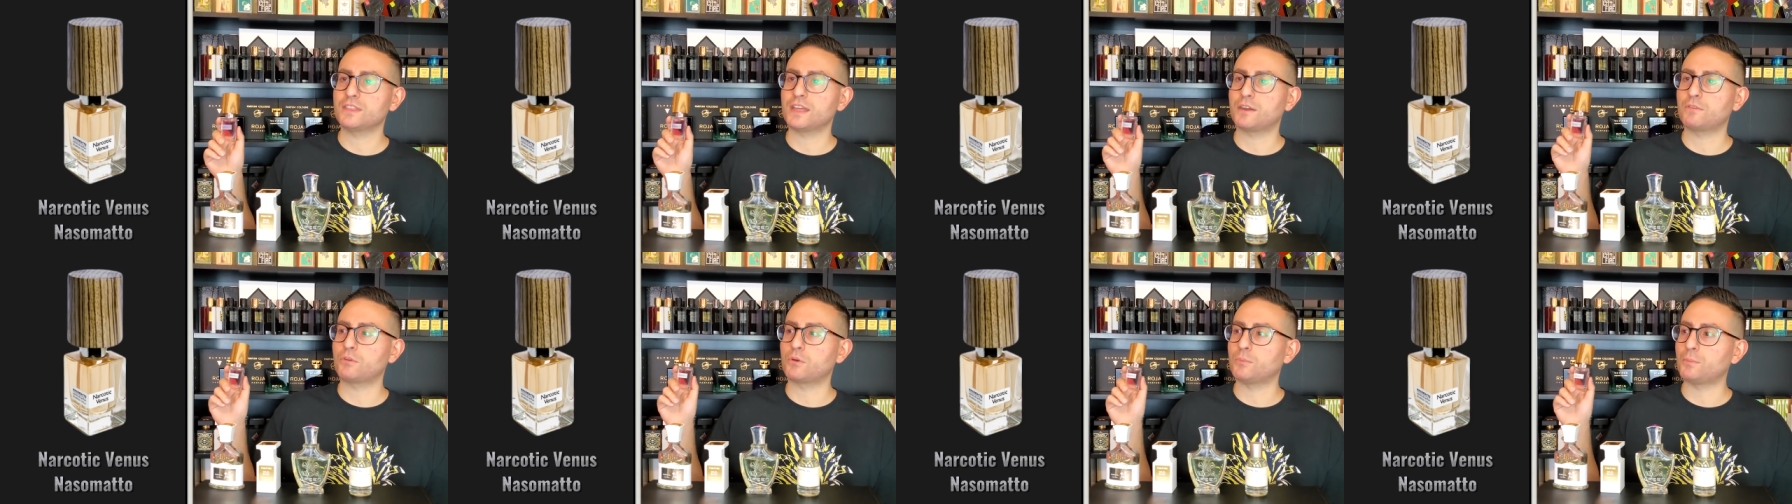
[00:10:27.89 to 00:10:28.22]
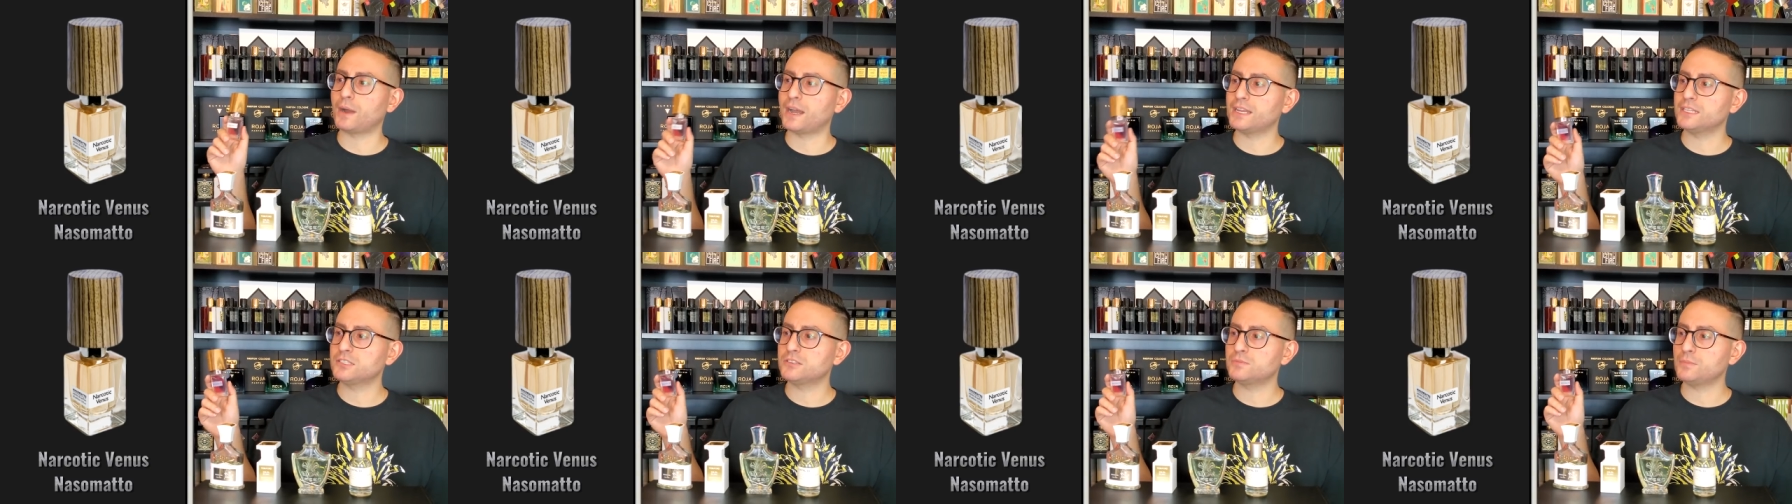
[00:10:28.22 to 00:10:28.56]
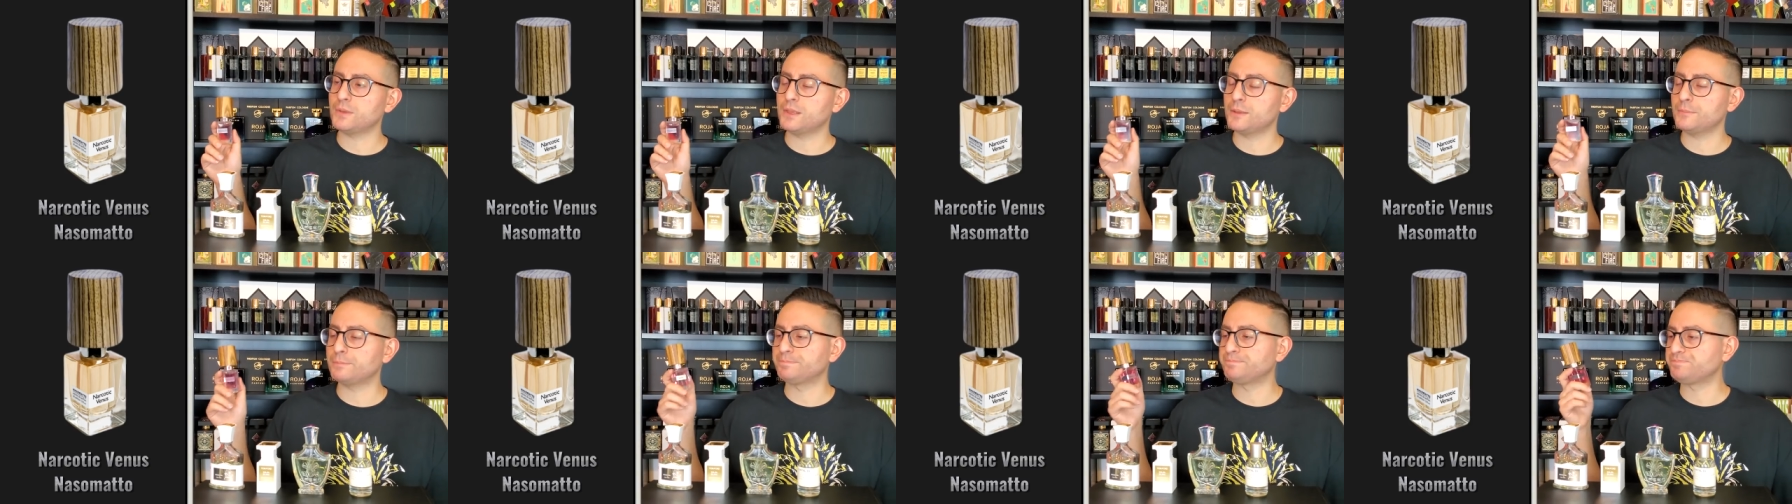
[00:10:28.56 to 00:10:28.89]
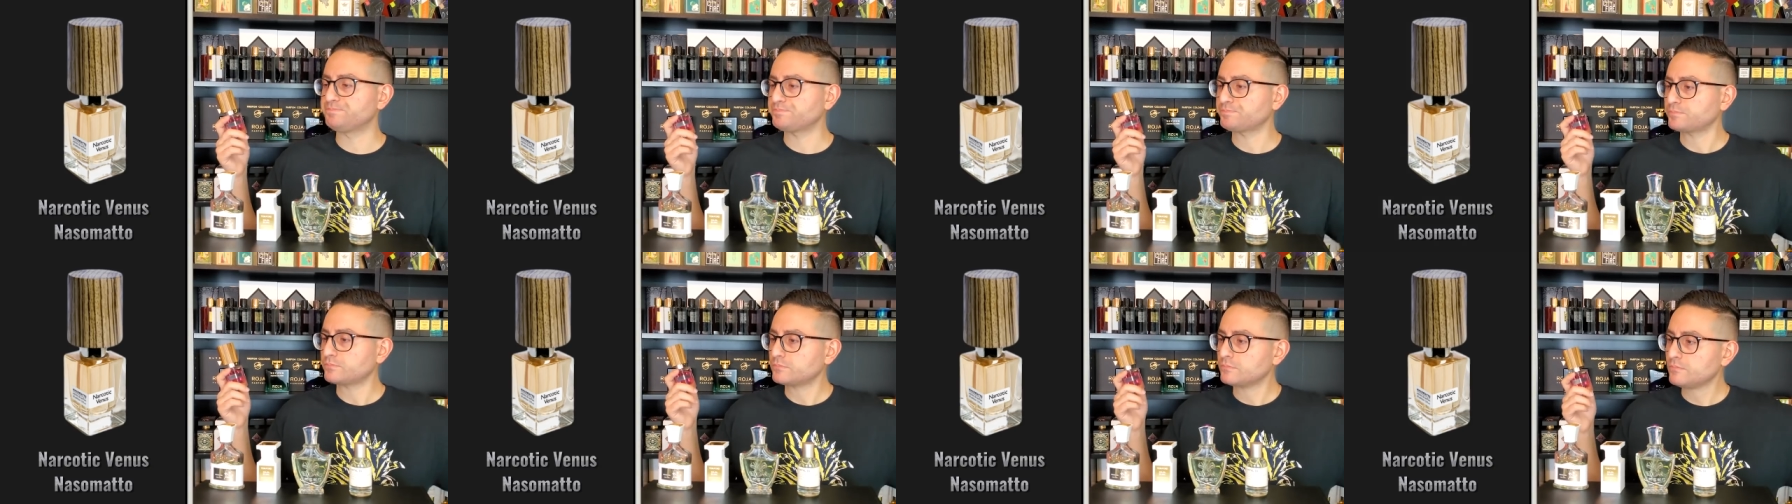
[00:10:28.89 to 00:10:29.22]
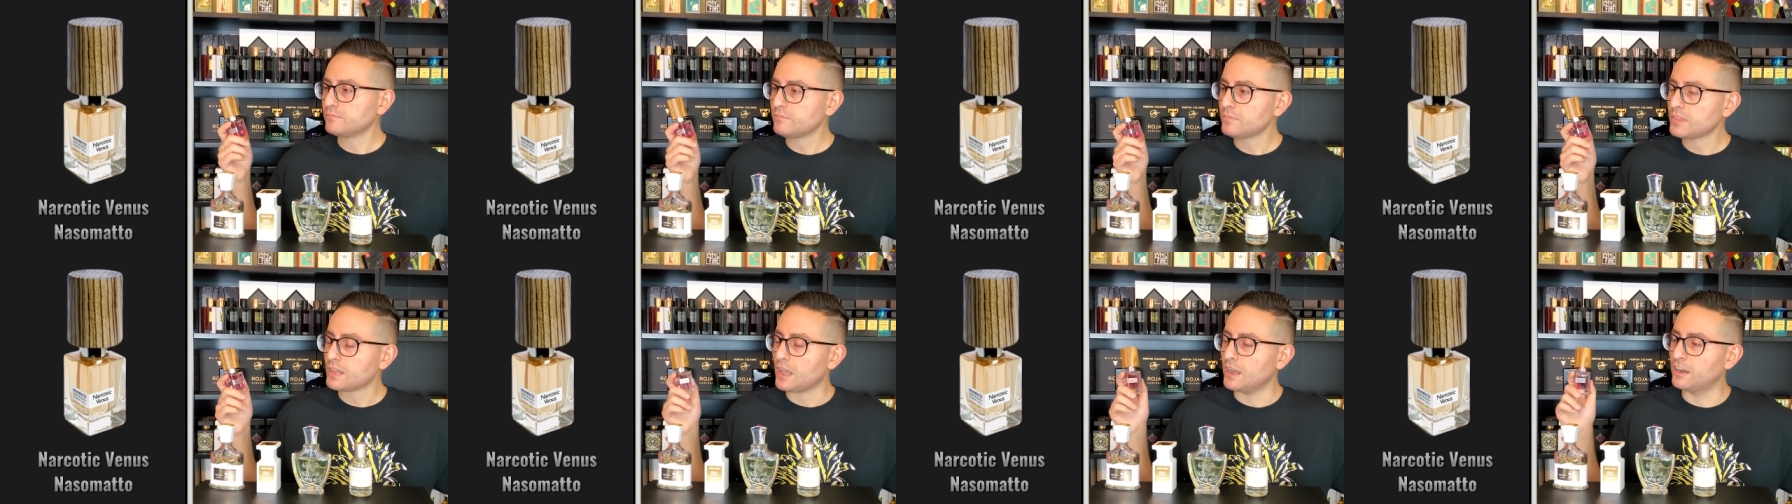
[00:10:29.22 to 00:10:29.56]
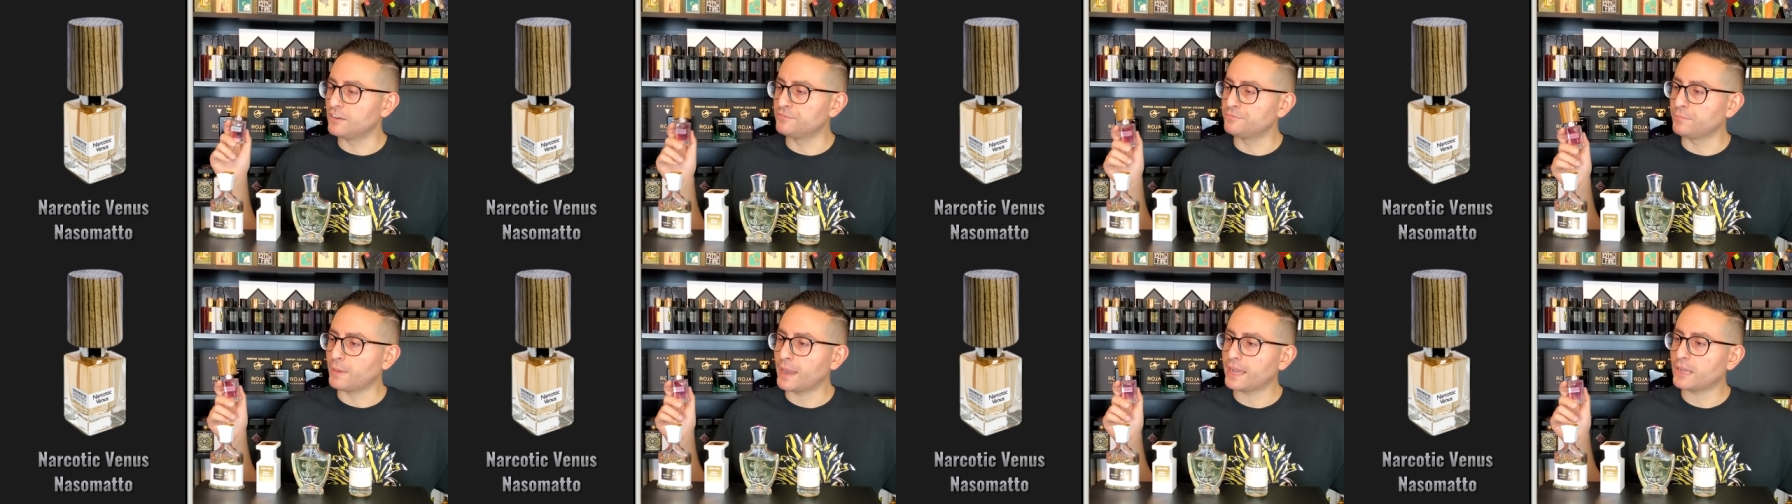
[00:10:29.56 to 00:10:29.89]
that reminds me
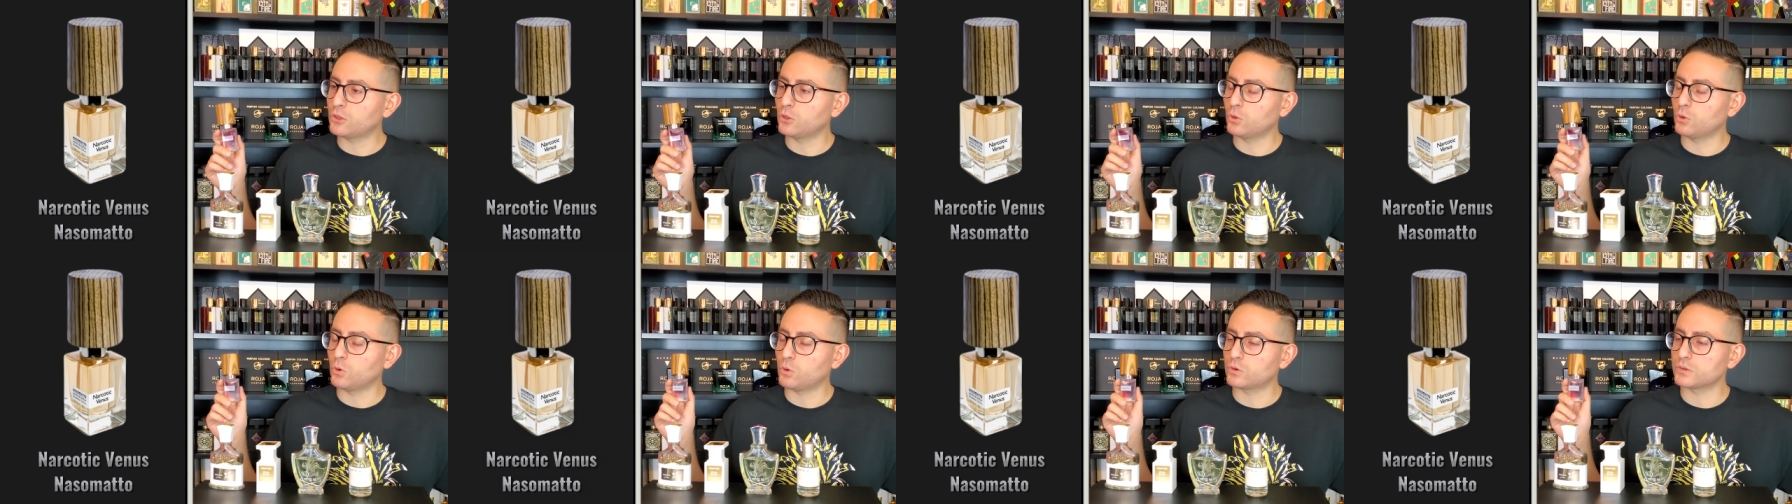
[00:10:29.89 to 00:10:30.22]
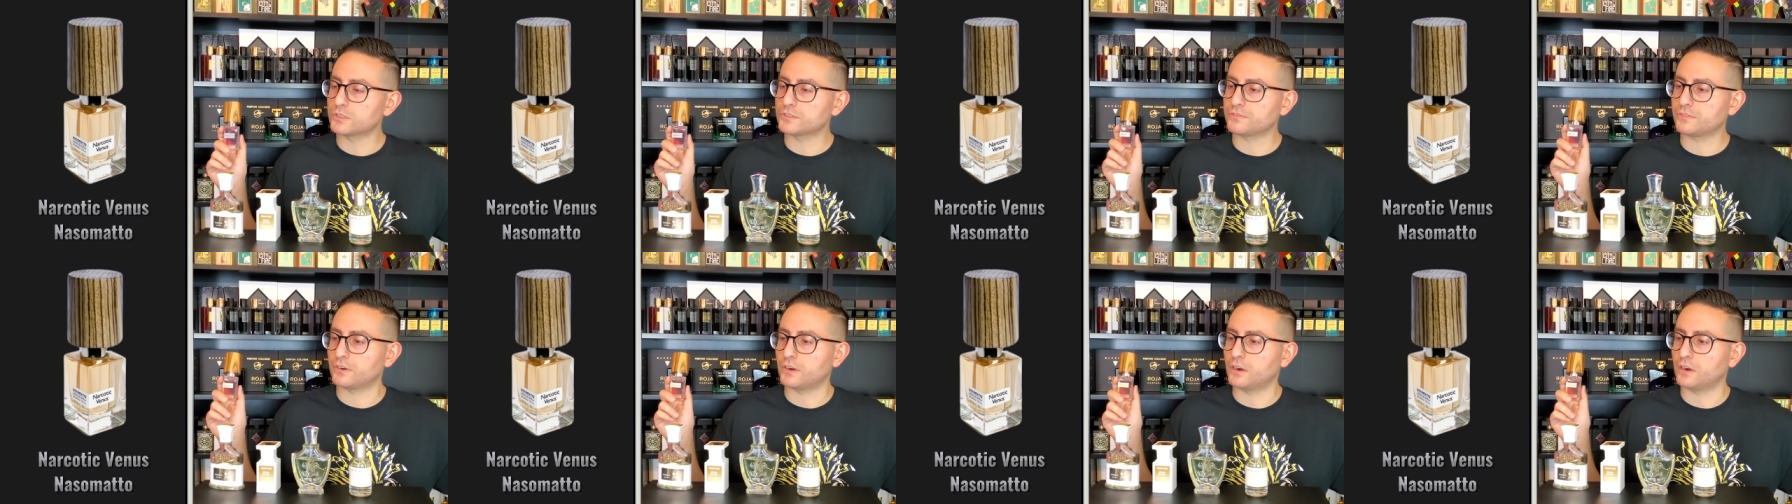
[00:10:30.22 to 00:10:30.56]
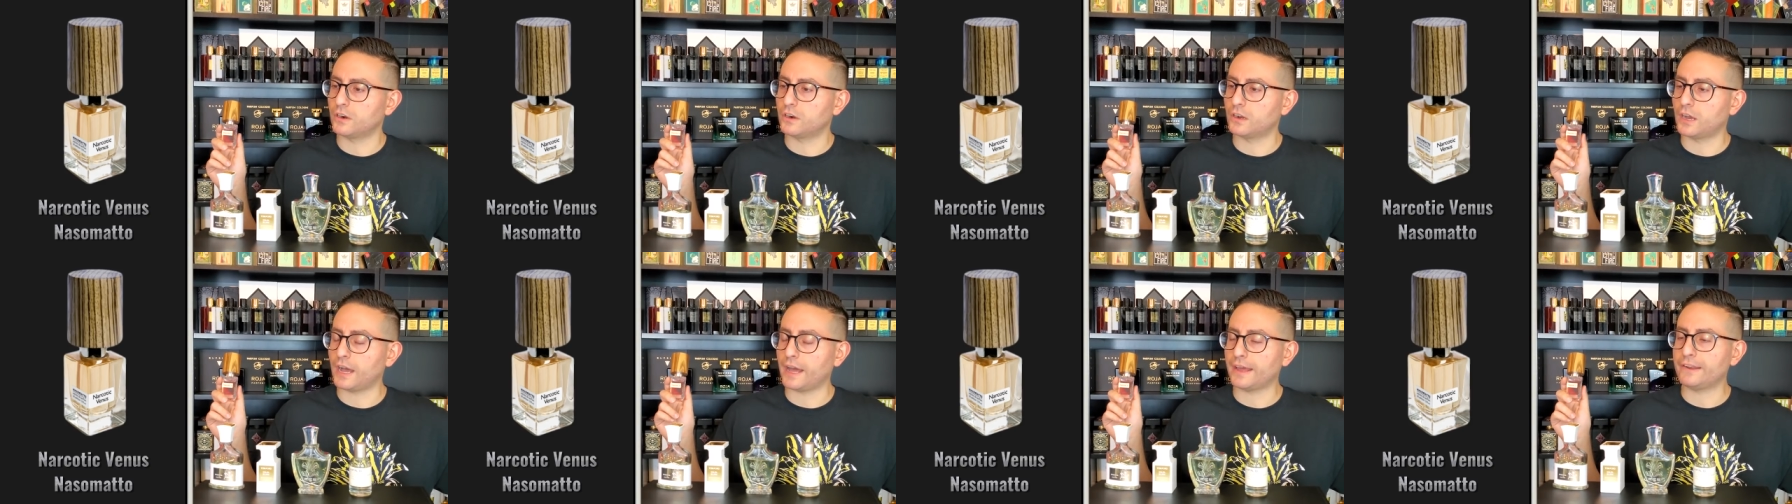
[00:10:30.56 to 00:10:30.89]
of Michael Kors For Her.